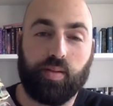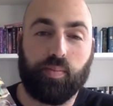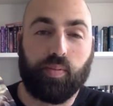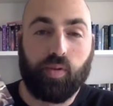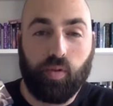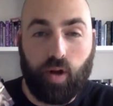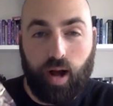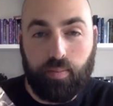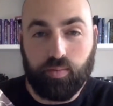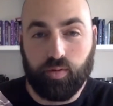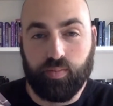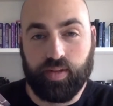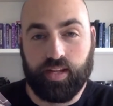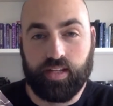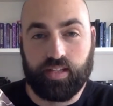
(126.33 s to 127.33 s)
The
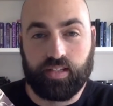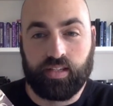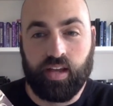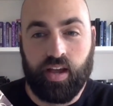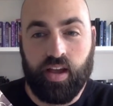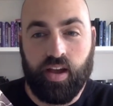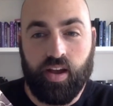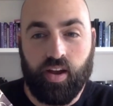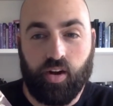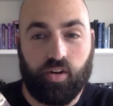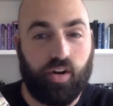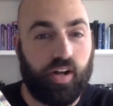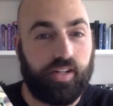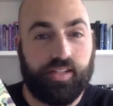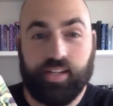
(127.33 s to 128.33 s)
problem is
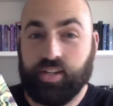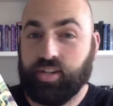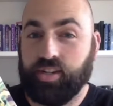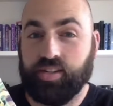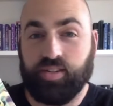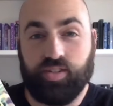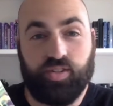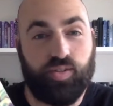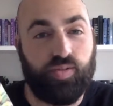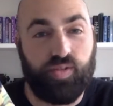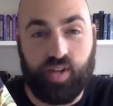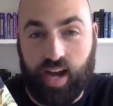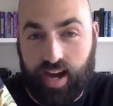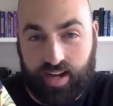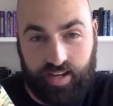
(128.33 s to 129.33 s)
her auditions do
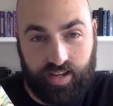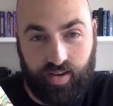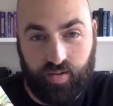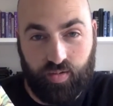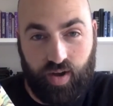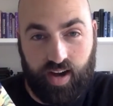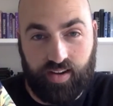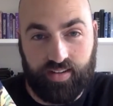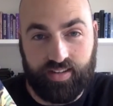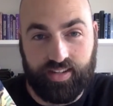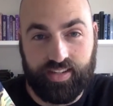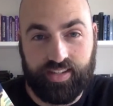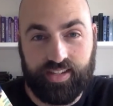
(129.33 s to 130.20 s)
not go well.